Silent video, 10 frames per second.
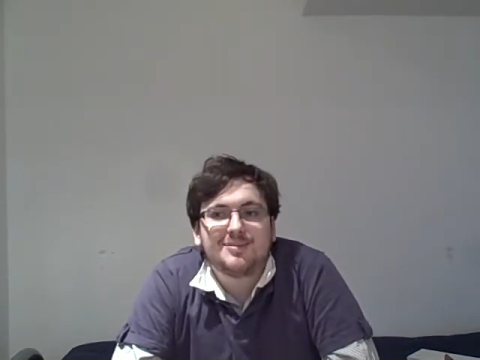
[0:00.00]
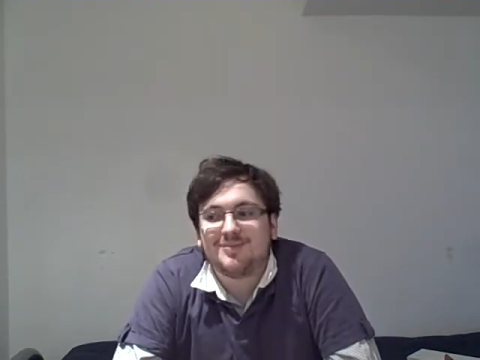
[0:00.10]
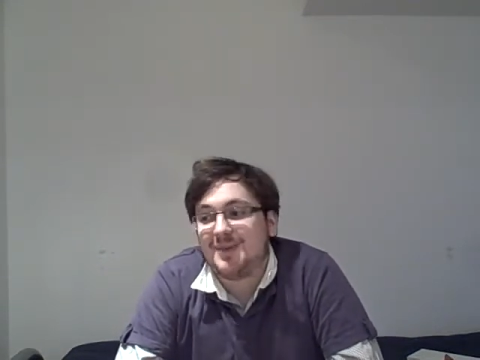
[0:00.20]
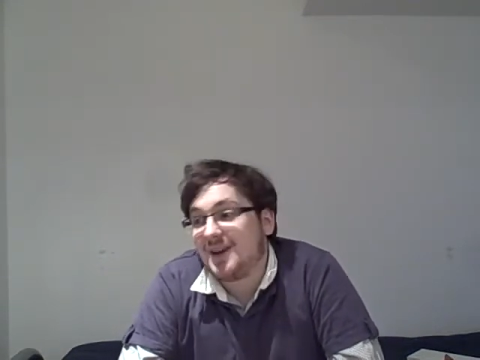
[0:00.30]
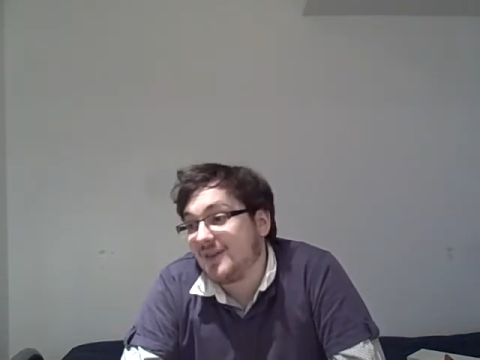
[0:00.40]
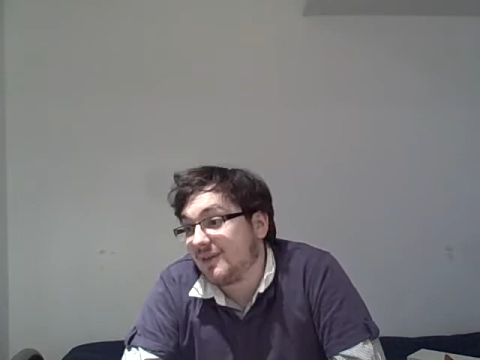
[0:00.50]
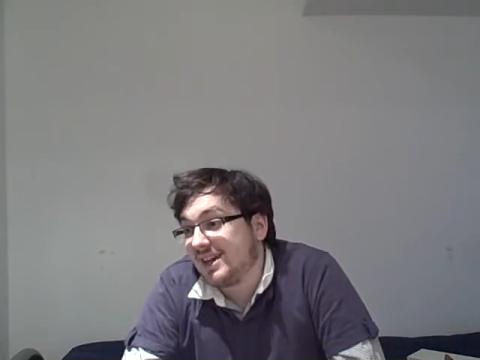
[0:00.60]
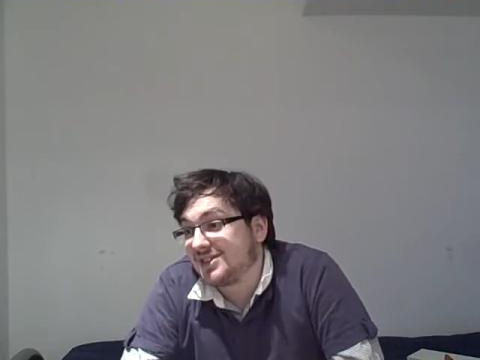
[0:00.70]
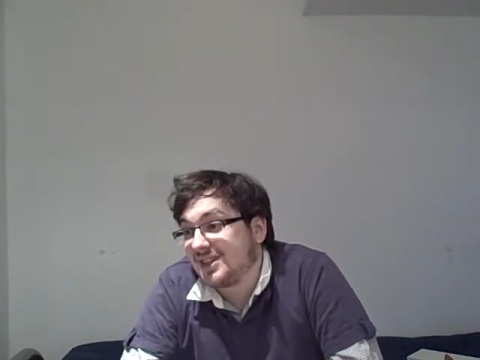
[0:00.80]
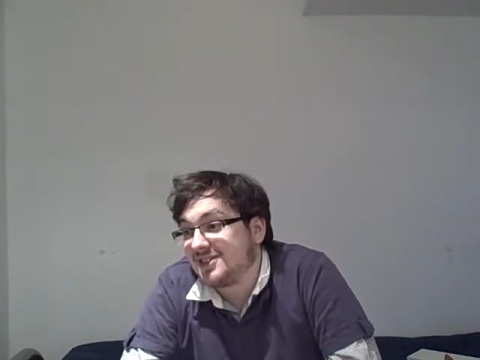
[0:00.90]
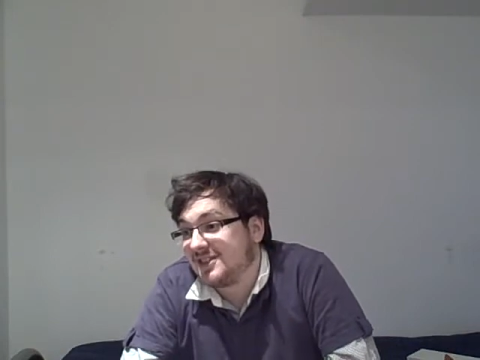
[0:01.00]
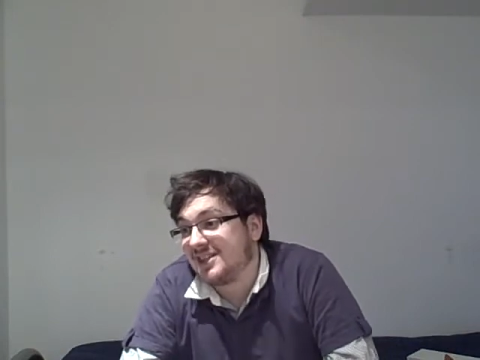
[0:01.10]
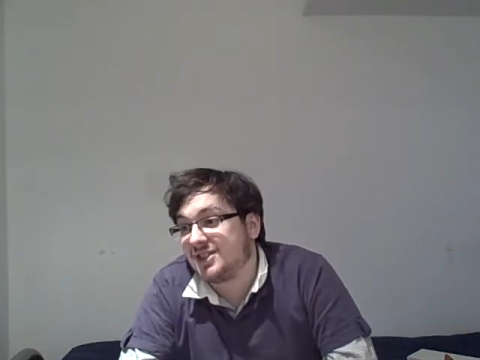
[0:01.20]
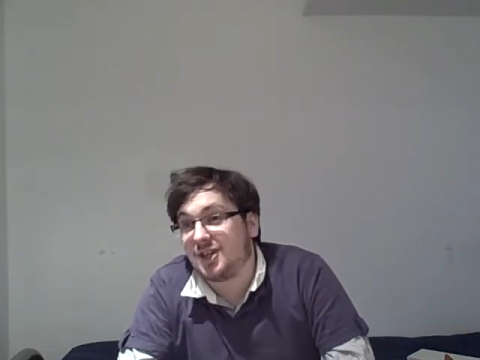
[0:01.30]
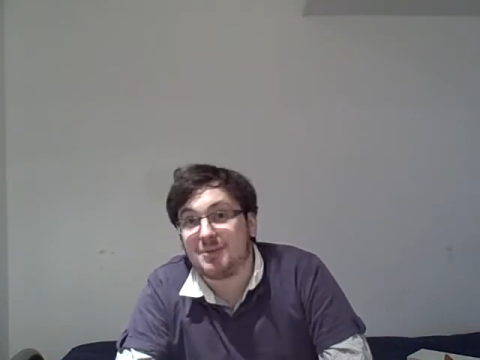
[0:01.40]
Main event wrestling isn't
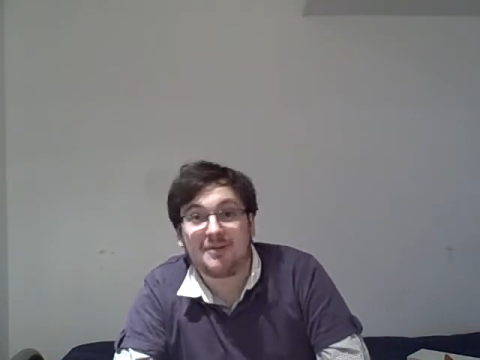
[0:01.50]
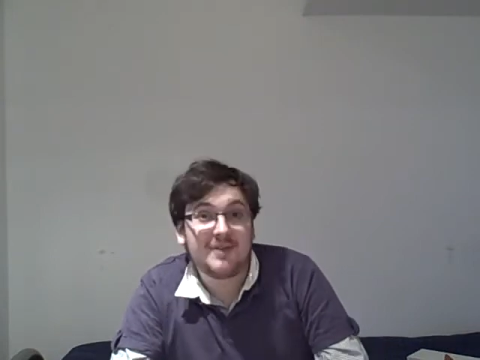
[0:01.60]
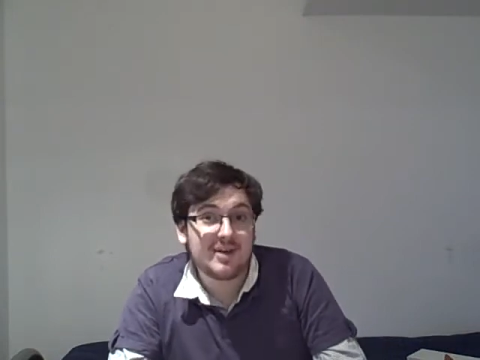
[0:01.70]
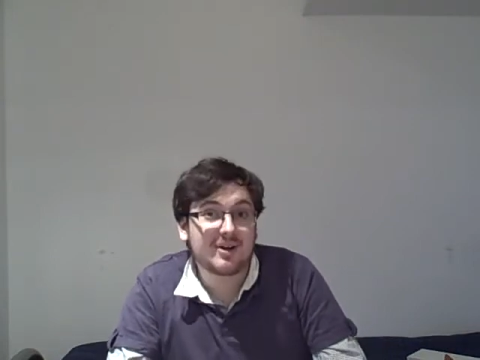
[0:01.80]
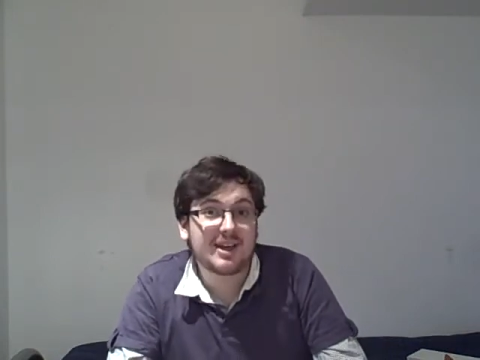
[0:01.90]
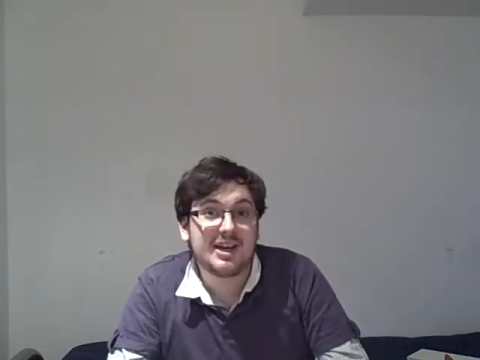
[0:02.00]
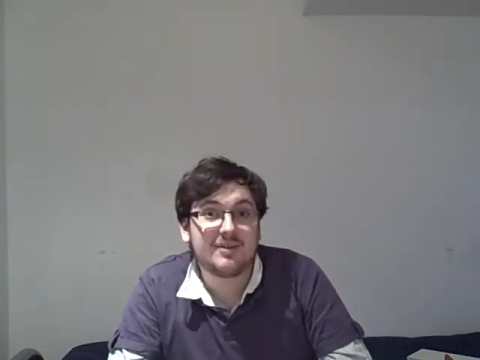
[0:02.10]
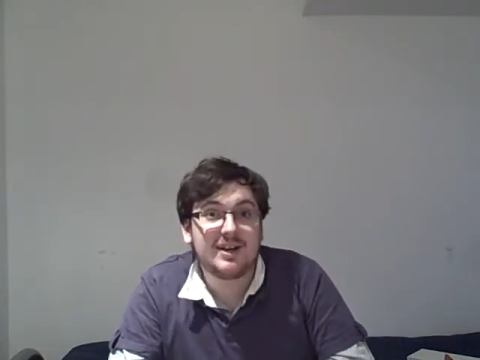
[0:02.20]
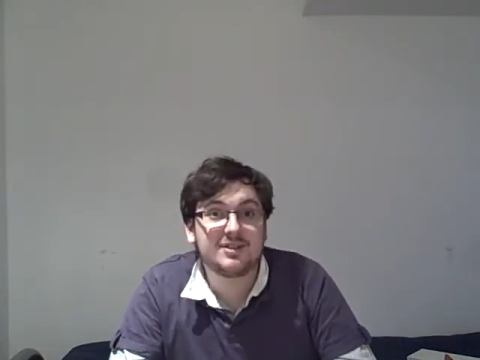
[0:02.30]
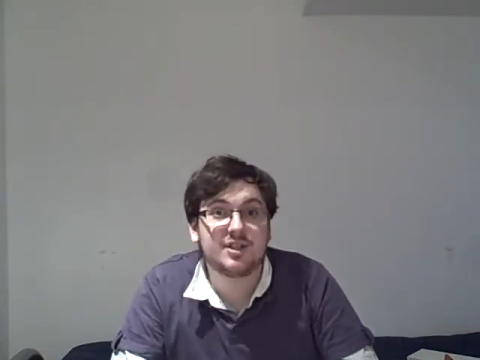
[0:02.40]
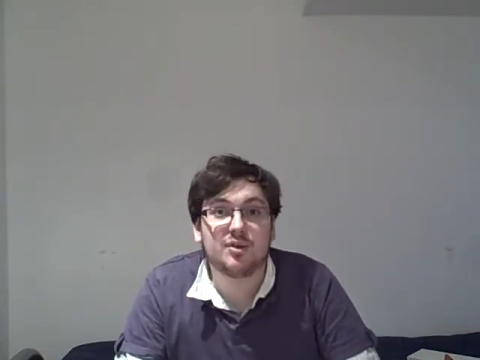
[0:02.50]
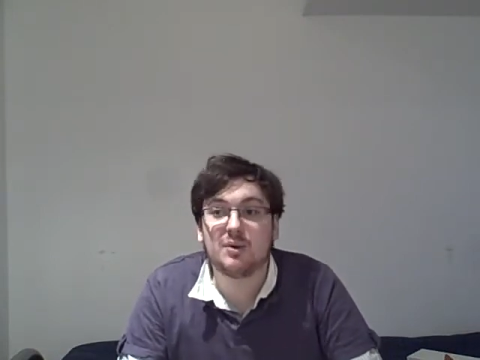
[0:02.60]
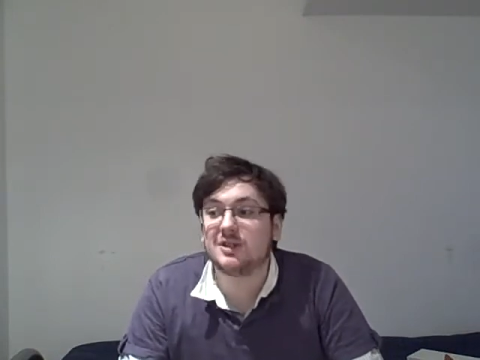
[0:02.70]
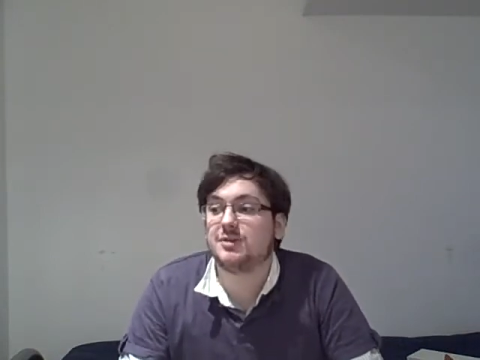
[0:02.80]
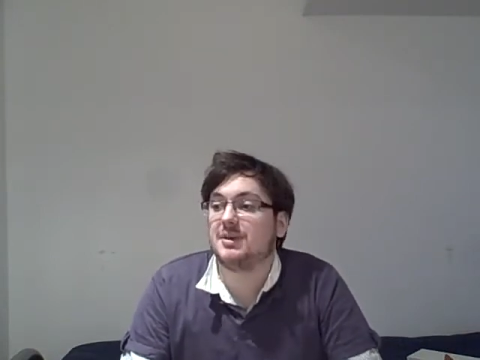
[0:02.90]
necessarily my favourite kind of wrestling to
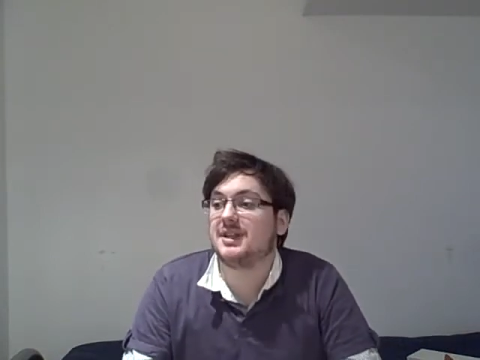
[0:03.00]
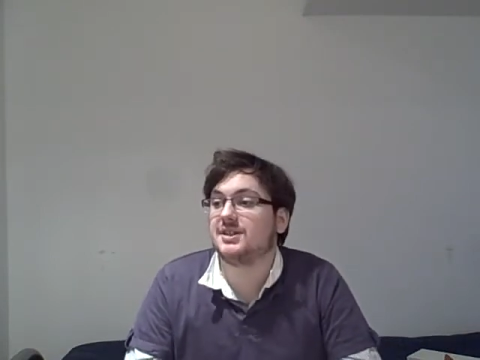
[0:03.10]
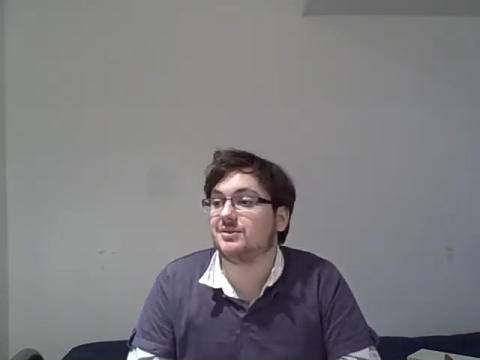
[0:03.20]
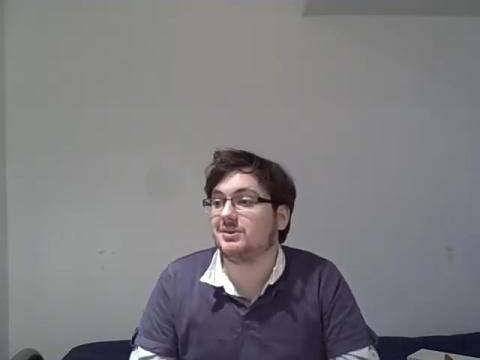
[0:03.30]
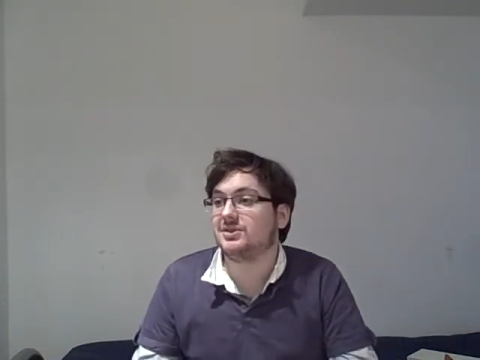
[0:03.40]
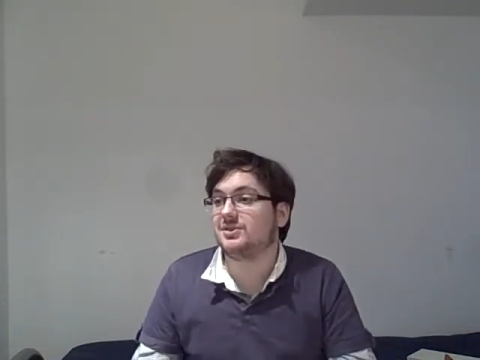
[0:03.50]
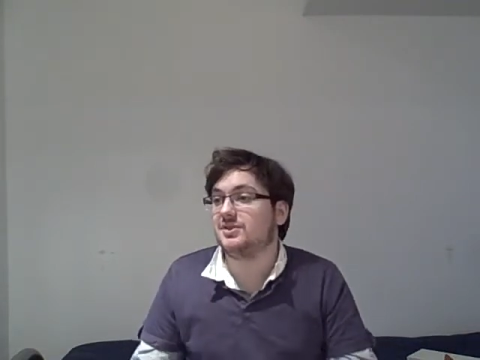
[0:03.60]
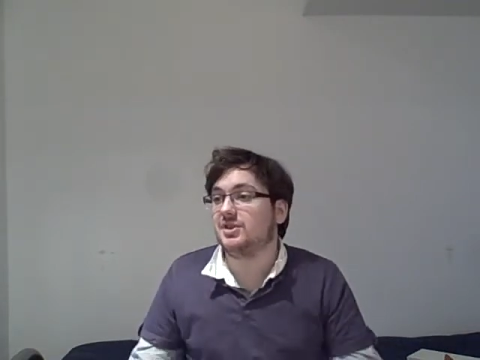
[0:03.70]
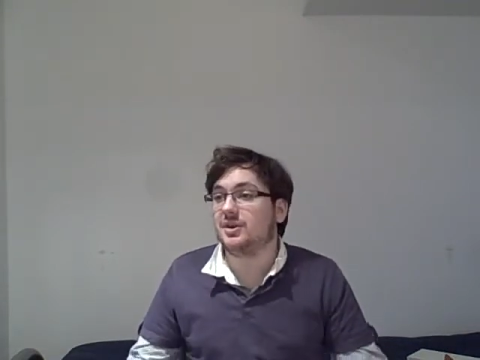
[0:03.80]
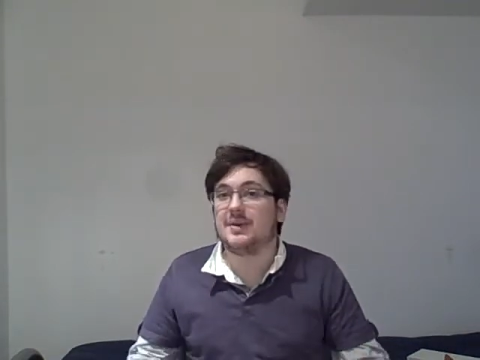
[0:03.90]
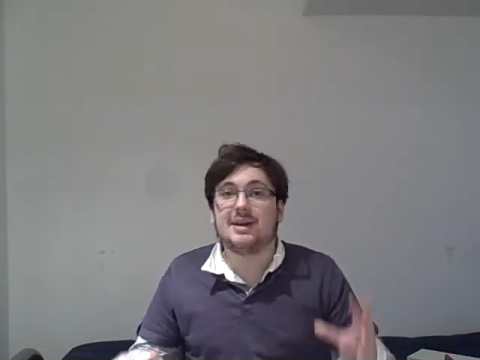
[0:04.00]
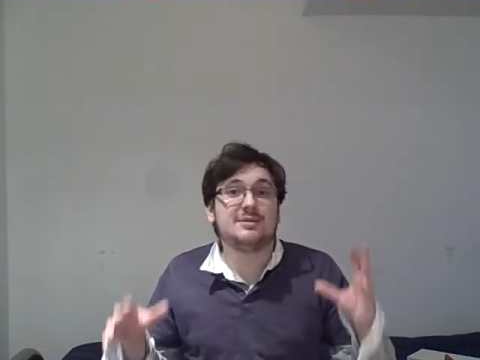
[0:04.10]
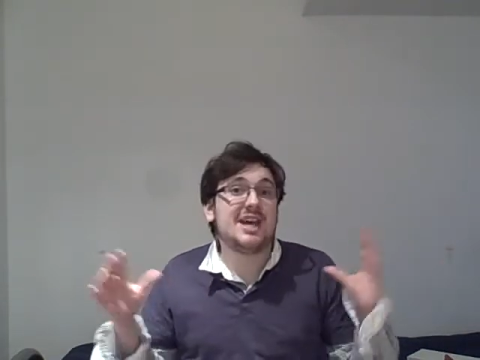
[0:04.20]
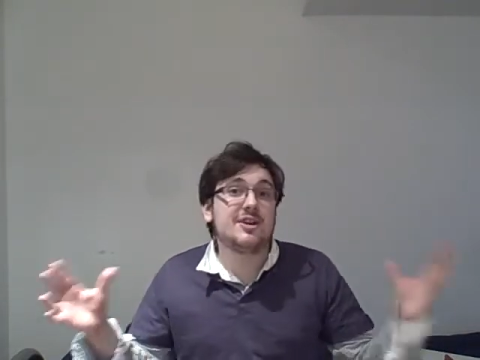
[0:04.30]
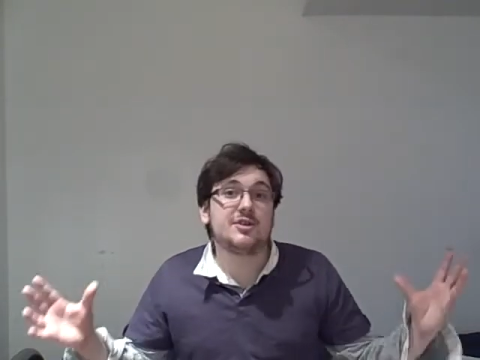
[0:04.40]
watch, but this was, you know, it
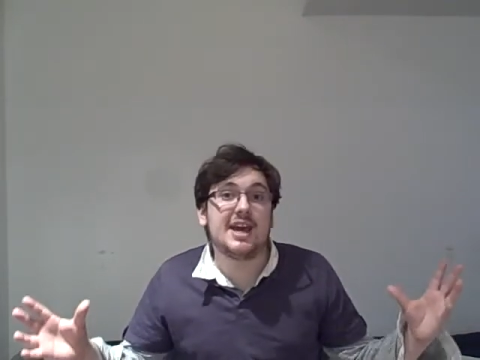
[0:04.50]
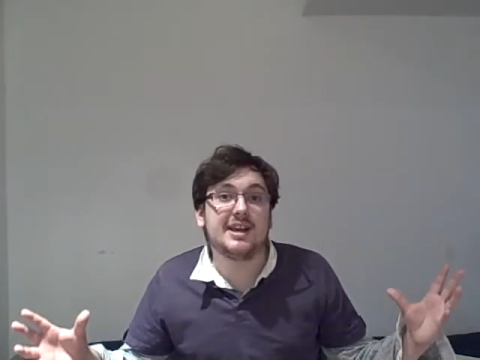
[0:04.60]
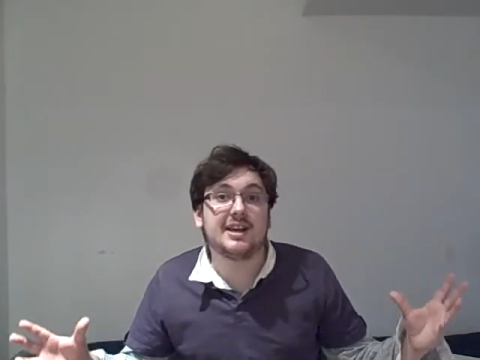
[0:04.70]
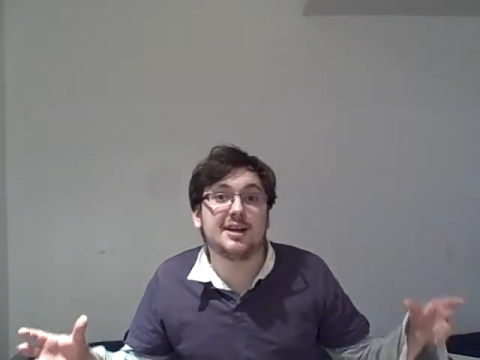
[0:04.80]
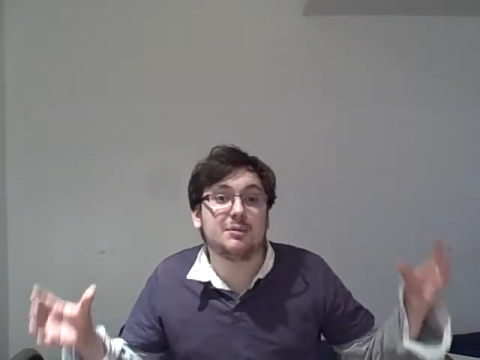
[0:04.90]
was entertaining.